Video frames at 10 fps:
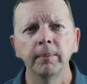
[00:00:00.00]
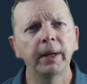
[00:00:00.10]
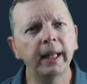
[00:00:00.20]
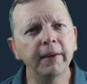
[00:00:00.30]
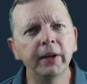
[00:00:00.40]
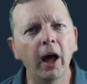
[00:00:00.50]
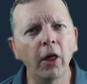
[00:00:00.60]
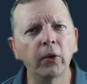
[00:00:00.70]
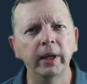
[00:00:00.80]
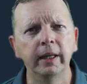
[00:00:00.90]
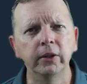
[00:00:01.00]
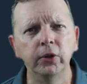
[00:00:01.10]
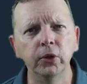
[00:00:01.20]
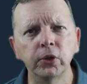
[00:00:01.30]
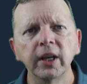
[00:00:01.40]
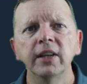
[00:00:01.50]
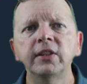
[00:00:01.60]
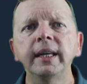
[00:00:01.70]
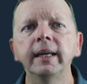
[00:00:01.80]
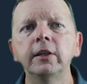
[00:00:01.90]
But even other Hindus
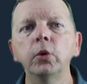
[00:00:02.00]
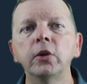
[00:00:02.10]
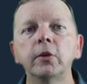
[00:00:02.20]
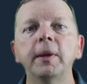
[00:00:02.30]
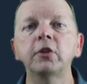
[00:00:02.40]
see Hinduism